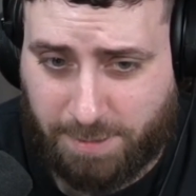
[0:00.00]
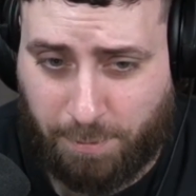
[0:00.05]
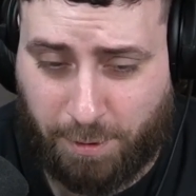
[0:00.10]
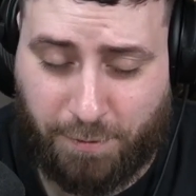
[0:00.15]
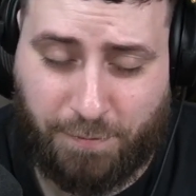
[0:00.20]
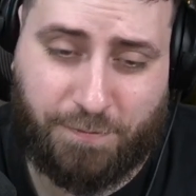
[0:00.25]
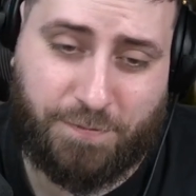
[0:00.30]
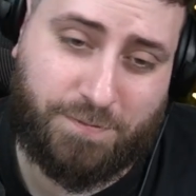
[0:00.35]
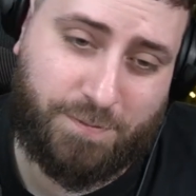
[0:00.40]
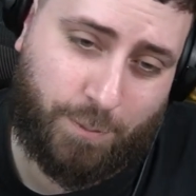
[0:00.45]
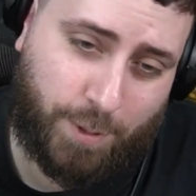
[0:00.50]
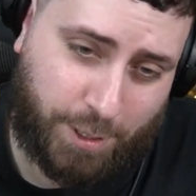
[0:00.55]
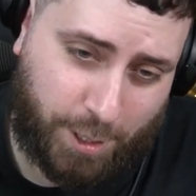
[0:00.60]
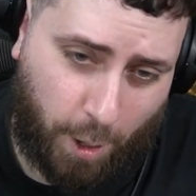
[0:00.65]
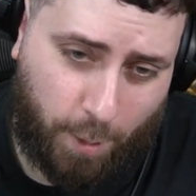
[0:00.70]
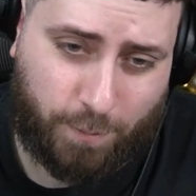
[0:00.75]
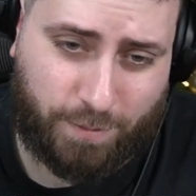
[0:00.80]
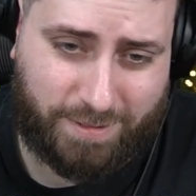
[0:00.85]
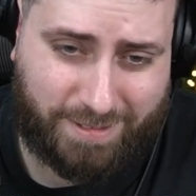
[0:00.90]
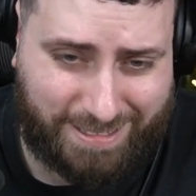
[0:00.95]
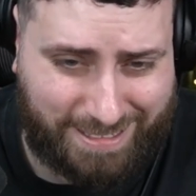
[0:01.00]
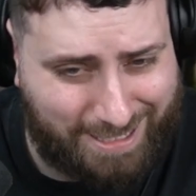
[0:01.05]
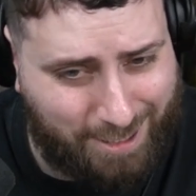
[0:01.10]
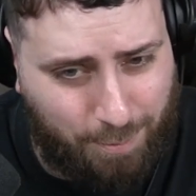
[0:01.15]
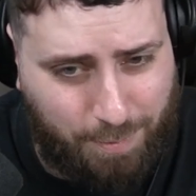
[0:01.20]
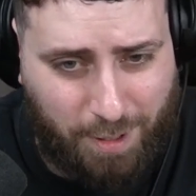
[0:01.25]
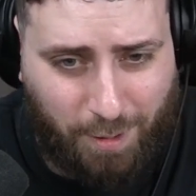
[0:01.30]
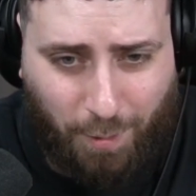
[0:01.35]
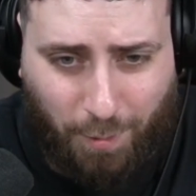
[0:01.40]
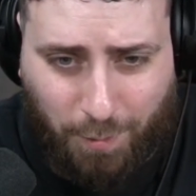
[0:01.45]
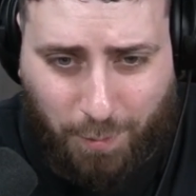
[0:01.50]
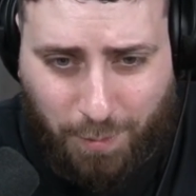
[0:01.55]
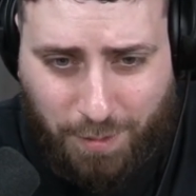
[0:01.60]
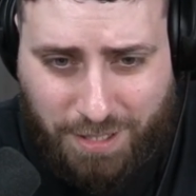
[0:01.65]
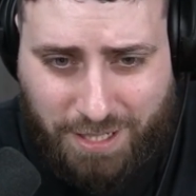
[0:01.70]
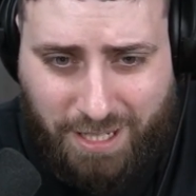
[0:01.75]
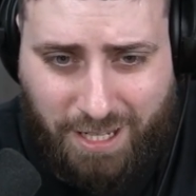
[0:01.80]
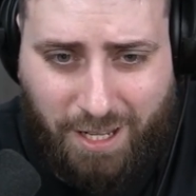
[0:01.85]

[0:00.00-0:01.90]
But if we don't, it could be awkward.